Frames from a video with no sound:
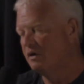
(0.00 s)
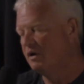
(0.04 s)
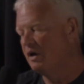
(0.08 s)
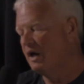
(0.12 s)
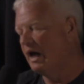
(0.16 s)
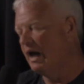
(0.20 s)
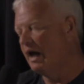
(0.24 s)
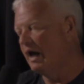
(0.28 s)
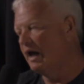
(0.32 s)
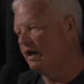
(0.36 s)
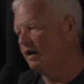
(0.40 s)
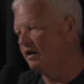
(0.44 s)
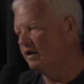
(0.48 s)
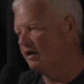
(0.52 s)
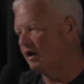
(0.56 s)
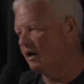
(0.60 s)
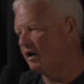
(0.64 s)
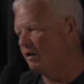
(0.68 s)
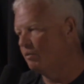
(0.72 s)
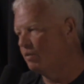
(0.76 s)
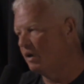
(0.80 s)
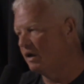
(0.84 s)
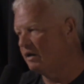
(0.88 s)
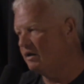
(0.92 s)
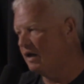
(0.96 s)
And,
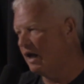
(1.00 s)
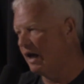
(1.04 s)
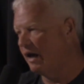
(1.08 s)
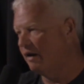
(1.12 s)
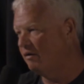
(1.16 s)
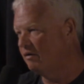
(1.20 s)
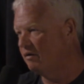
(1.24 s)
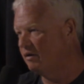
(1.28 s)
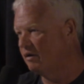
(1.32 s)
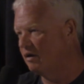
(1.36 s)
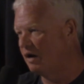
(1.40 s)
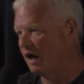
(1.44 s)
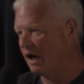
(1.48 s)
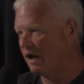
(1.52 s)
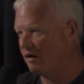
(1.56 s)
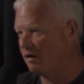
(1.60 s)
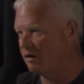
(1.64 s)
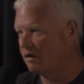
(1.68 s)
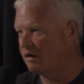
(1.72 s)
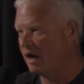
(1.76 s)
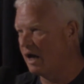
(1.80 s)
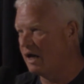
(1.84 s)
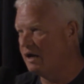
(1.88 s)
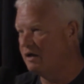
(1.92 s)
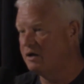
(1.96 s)
but yet I
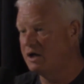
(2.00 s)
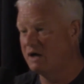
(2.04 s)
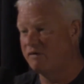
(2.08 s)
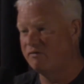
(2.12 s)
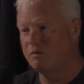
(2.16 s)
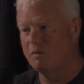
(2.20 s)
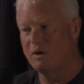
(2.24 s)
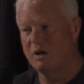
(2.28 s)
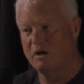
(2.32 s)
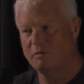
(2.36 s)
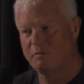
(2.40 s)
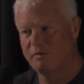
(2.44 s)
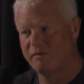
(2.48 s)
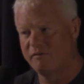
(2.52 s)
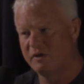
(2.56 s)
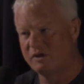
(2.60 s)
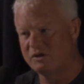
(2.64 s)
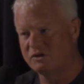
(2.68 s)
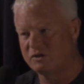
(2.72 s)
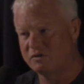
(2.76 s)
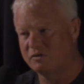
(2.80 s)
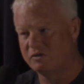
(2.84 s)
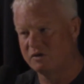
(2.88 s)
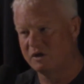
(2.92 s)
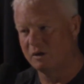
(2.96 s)
look at it, he never made a
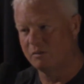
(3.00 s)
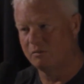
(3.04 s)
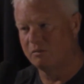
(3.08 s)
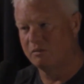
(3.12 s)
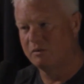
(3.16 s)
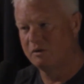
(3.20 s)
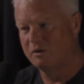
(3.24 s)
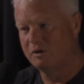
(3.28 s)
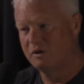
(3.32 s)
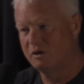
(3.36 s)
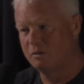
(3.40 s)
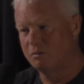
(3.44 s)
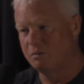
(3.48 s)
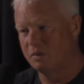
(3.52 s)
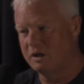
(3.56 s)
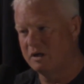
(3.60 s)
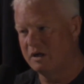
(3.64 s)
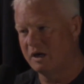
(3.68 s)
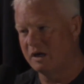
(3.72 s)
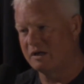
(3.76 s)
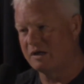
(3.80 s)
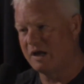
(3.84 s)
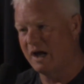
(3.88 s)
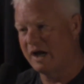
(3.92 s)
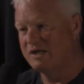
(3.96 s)
provincial team, but
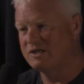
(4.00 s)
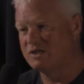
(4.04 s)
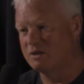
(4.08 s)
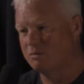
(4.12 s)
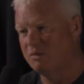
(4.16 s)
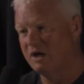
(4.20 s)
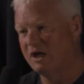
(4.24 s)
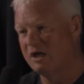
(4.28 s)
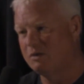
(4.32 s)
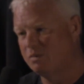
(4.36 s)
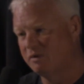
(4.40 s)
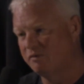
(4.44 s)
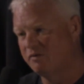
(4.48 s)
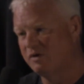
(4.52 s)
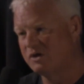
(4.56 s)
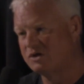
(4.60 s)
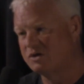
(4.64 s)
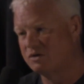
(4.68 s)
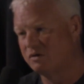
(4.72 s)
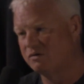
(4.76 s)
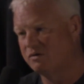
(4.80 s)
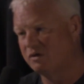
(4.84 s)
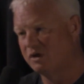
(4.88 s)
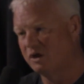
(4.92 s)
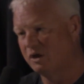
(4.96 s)
yet guys that made
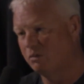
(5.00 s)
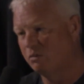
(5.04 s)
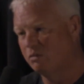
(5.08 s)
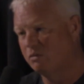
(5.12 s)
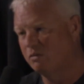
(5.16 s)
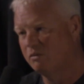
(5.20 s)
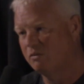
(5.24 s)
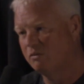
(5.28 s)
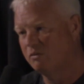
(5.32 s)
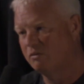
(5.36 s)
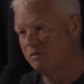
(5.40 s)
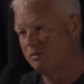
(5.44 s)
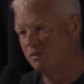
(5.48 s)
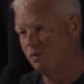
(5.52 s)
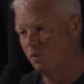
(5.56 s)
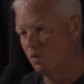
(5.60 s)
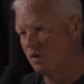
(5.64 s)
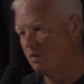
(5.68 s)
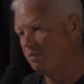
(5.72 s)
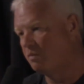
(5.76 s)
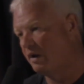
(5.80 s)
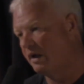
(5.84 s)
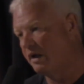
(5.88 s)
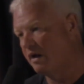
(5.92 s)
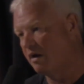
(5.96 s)
provincial team
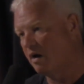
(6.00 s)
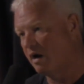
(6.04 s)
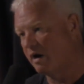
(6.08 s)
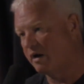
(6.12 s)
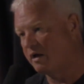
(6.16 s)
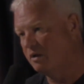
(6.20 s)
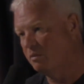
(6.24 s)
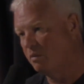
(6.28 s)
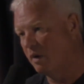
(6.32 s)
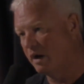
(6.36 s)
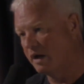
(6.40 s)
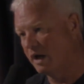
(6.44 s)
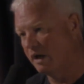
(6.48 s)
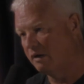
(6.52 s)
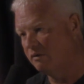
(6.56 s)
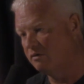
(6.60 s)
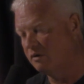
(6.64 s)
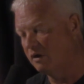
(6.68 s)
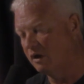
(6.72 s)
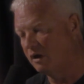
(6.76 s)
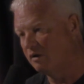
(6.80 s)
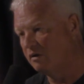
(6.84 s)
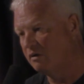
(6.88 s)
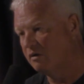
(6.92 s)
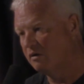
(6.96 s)
weren't playing hockey by
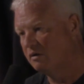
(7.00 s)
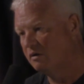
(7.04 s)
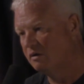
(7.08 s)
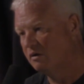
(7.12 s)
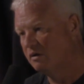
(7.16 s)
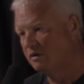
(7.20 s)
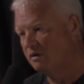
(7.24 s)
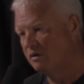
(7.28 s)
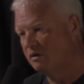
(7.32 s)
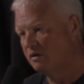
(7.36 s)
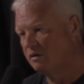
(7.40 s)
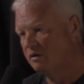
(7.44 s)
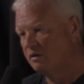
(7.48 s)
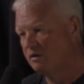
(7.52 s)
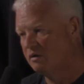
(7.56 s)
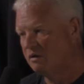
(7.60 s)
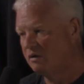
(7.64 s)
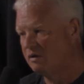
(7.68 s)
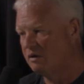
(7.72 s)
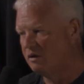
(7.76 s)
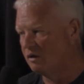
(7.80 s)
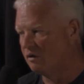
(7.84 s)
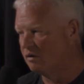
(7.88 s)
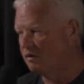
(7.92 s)
18. I